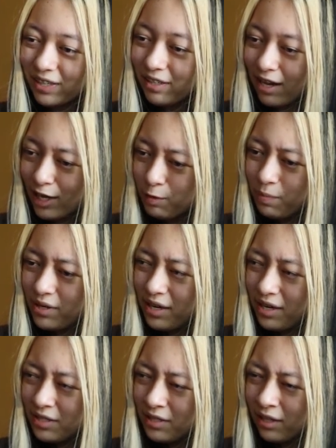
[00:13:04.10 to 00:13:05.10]
in the CASPER
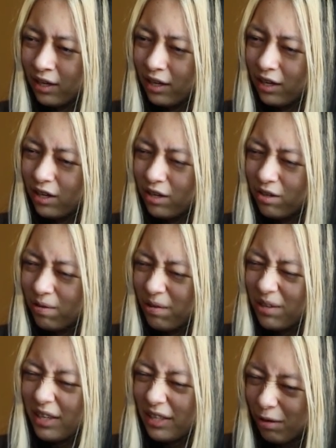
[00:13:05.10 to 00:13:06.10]
test? Do
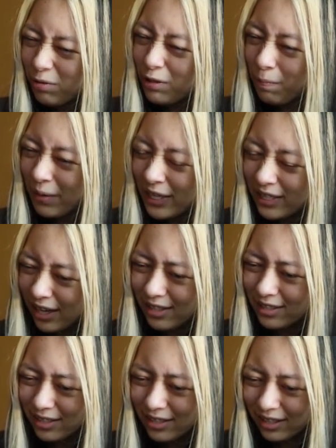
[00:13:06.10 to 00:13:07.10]
you think that was the best
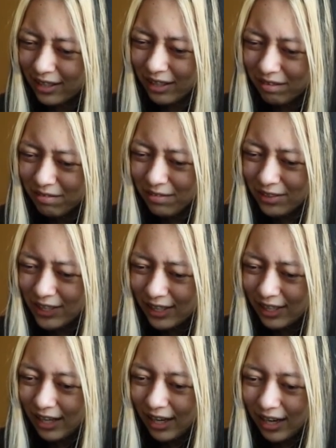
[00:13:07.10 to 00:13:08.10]
answer to give?"
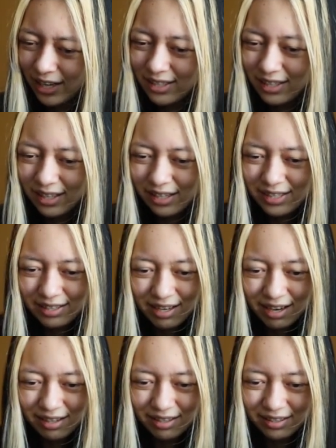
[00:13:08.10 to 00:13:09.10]
And then I just
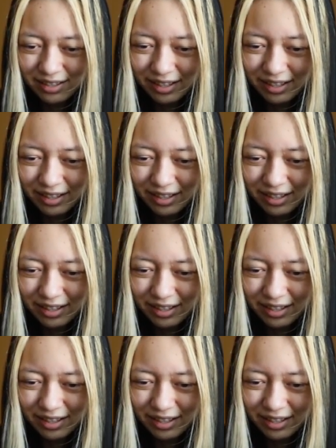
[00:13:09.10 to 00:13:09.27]
kind of